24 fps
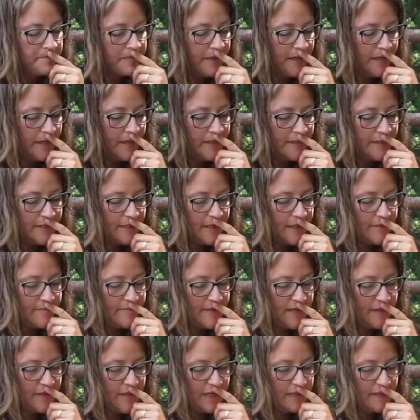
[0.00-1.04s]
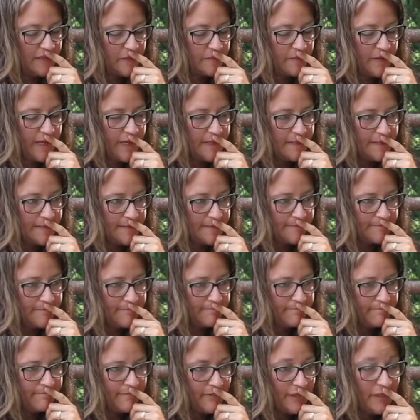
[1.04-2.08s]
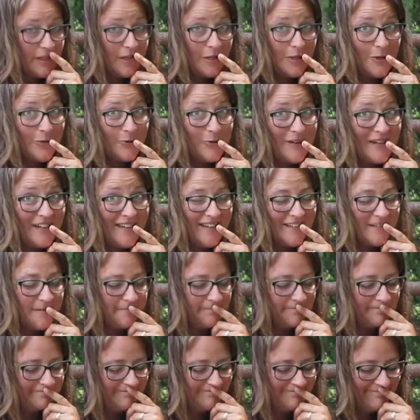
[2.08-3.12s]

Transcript: And I made that space and then I waited.